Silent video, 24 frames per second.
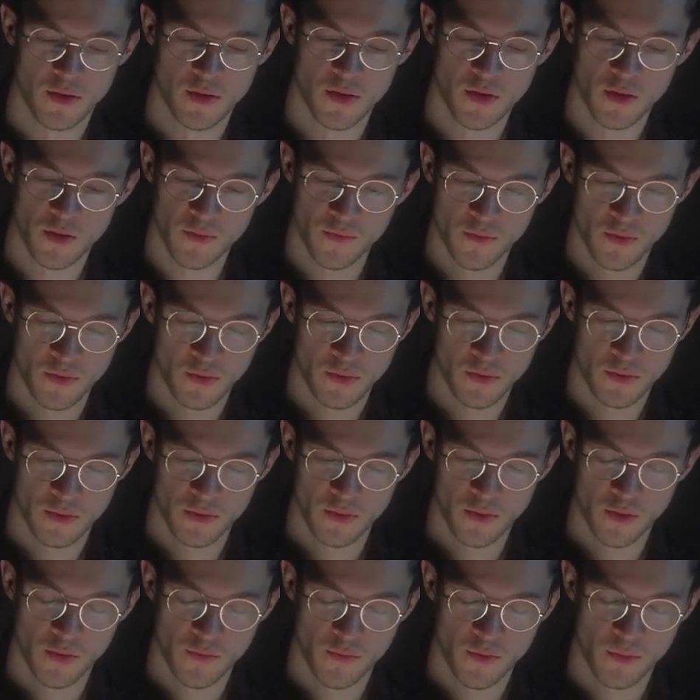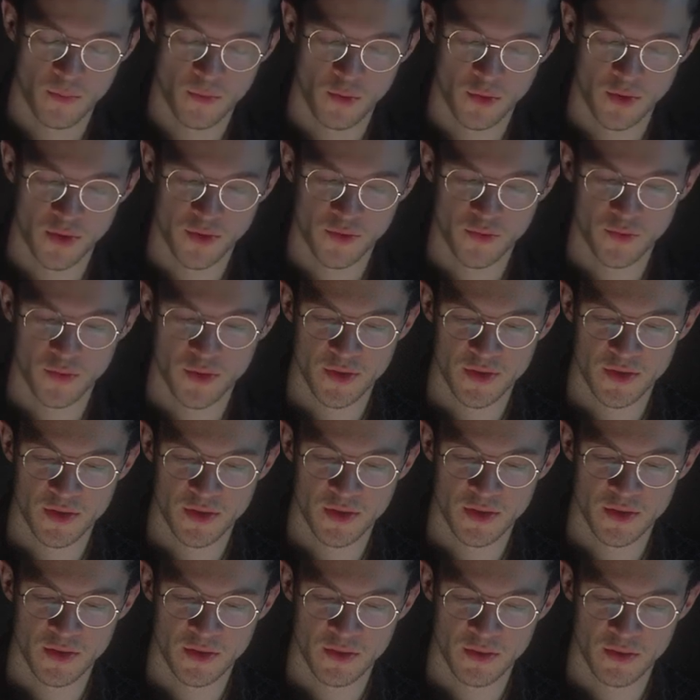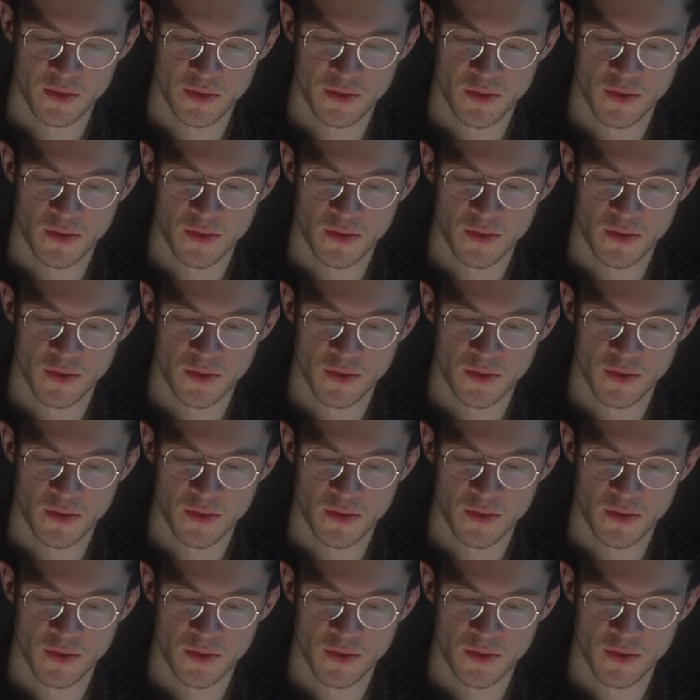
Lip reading: over more than 22